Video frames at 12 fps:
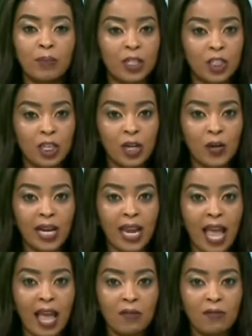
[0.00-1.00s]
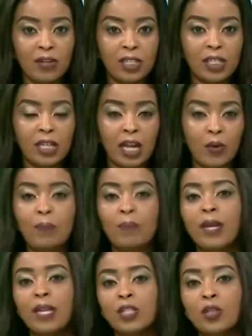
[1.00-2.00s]
machinery and fishing
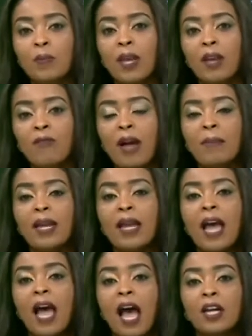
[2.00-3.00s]
equipment to make farming